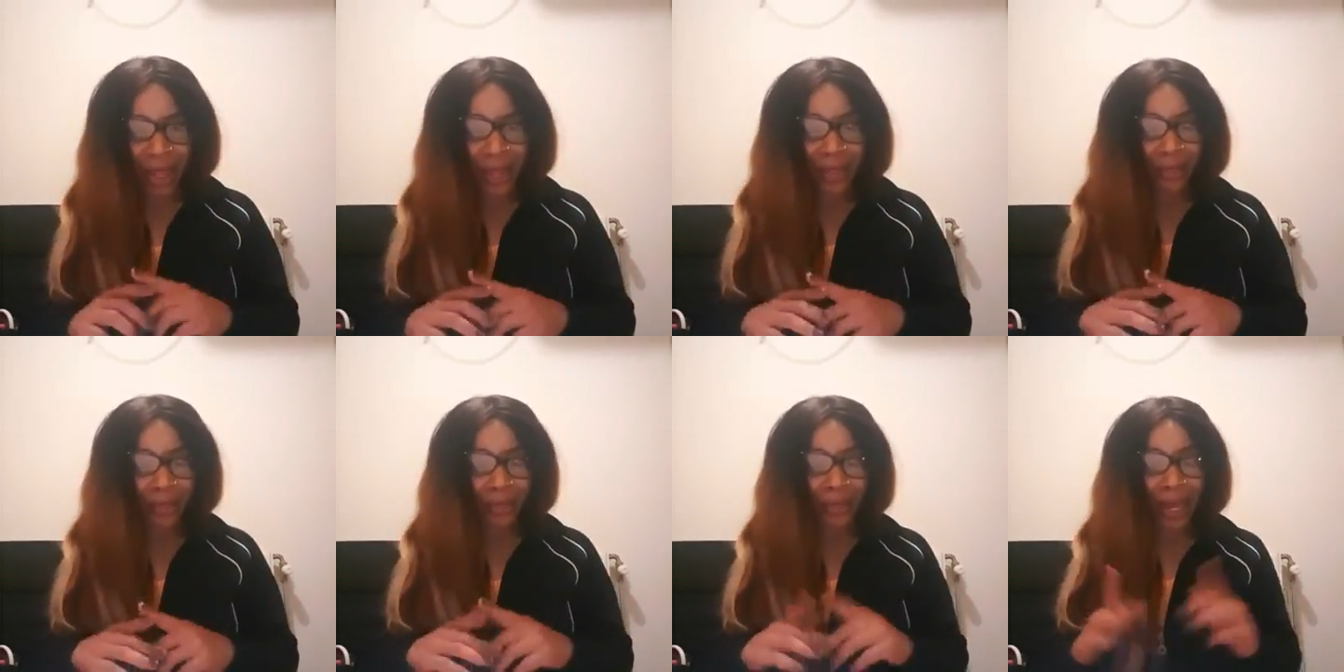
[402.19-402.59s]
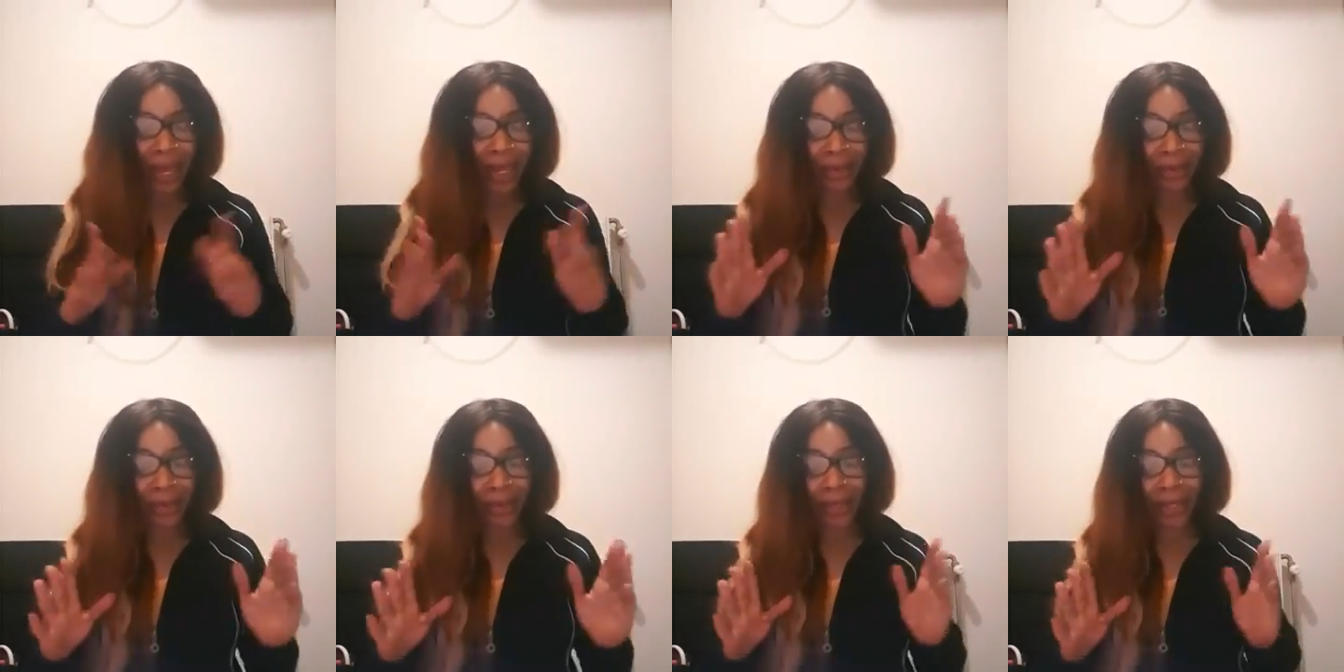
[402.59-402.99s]
That's why
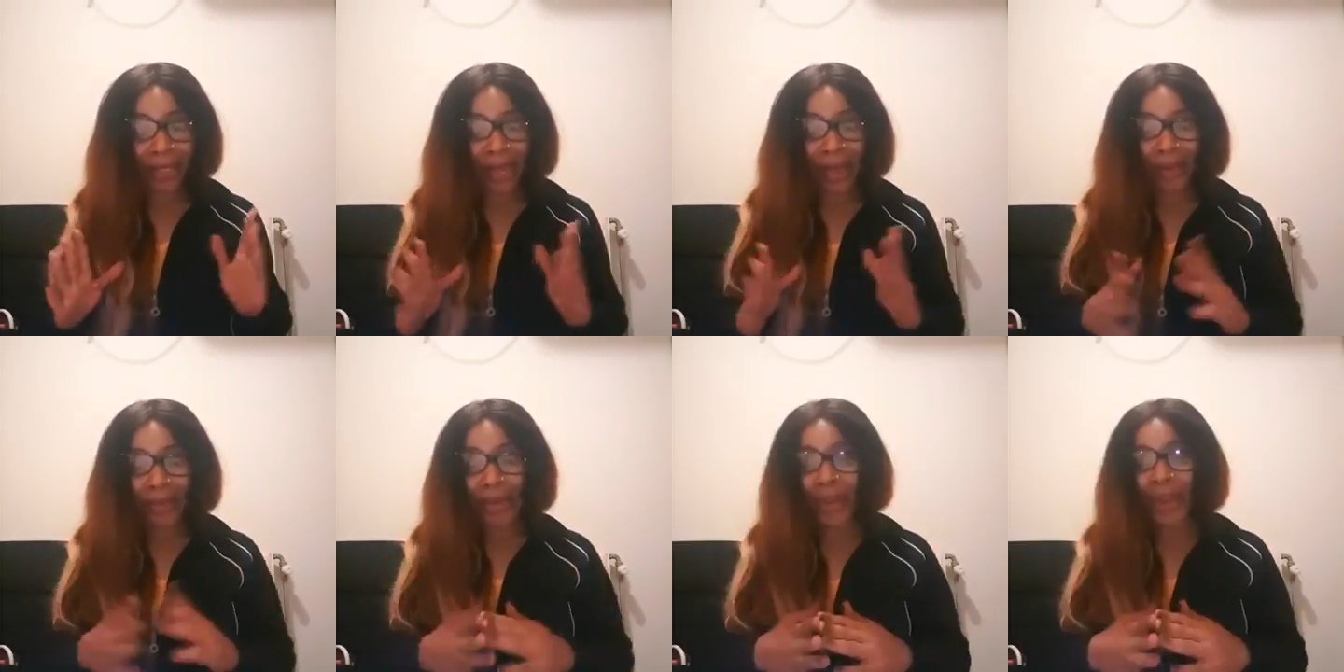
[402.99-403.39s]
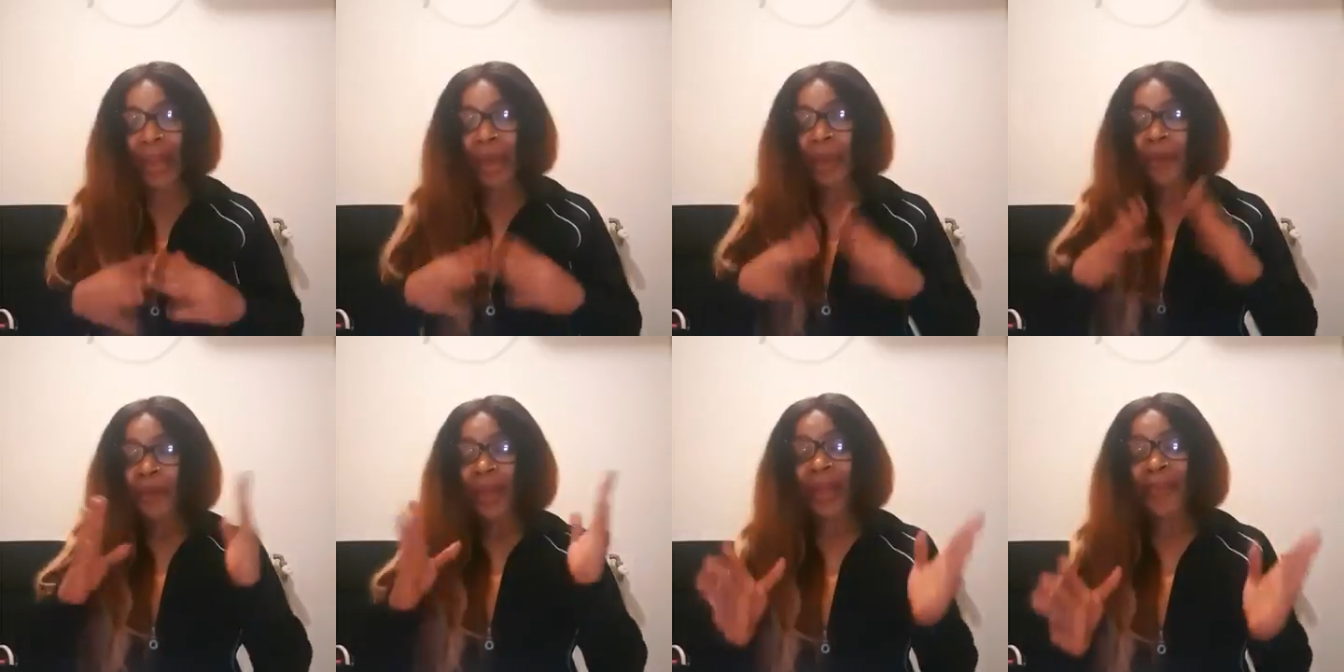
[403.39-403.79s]
it looks like
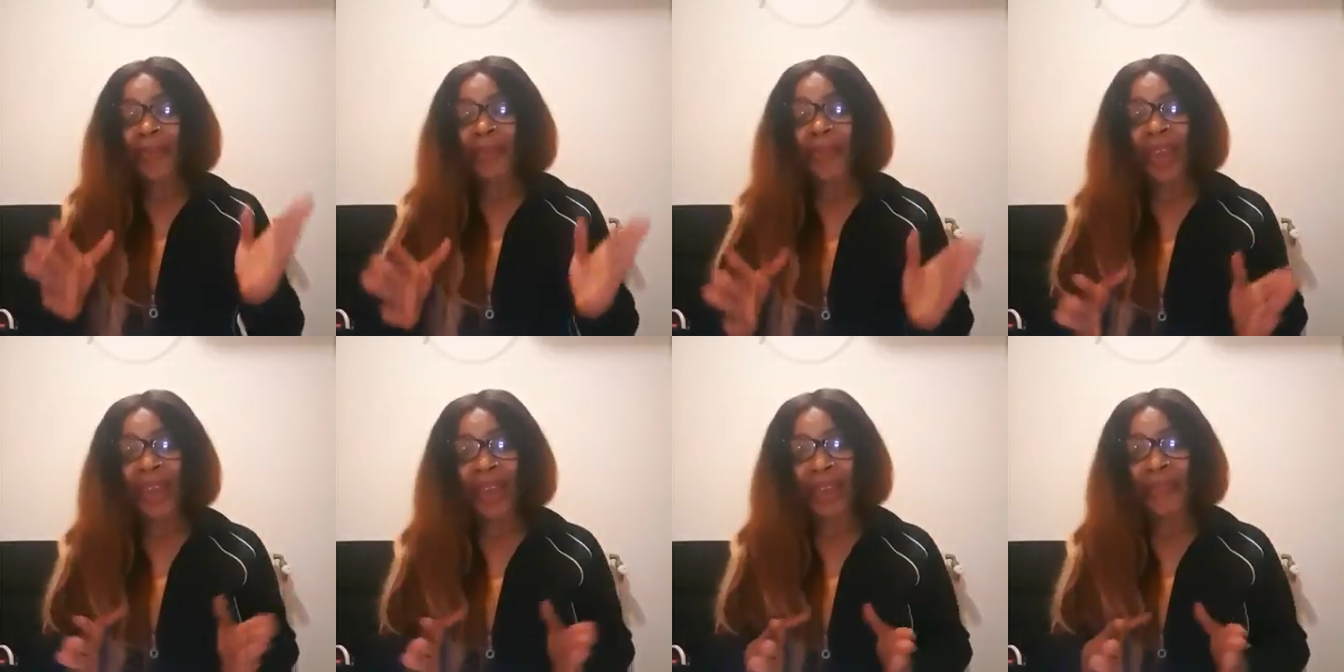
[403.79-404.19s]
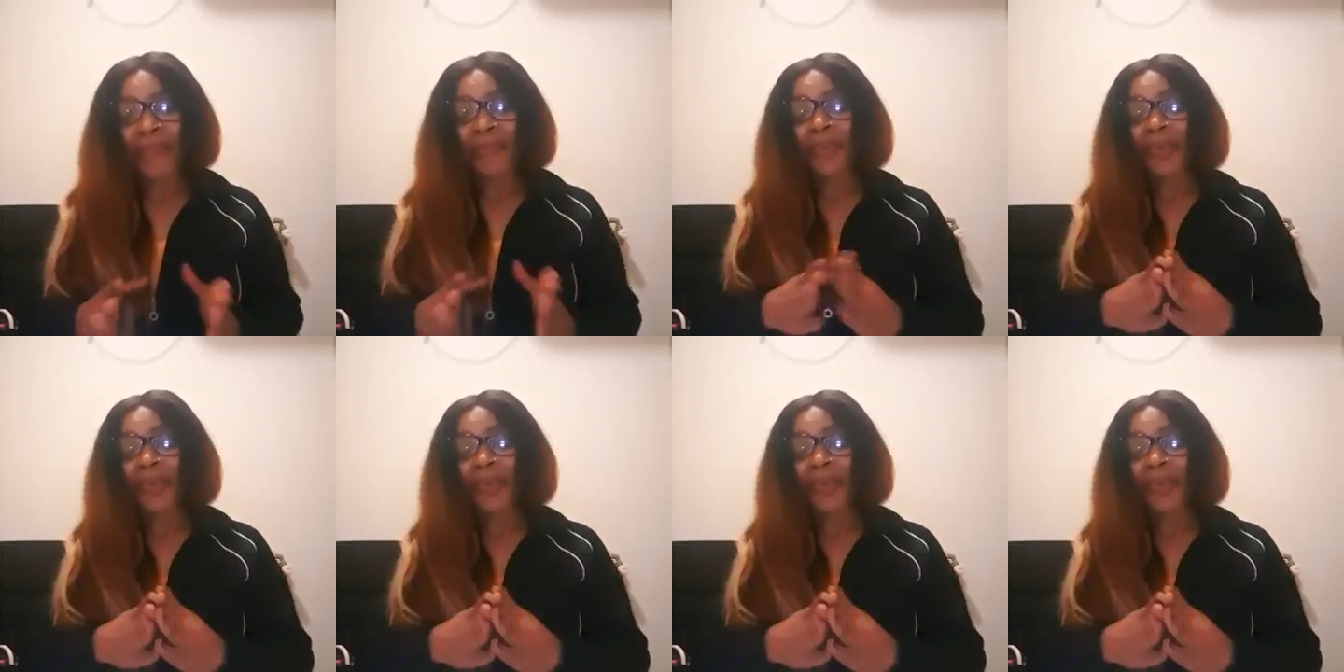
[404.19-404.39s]
when I make a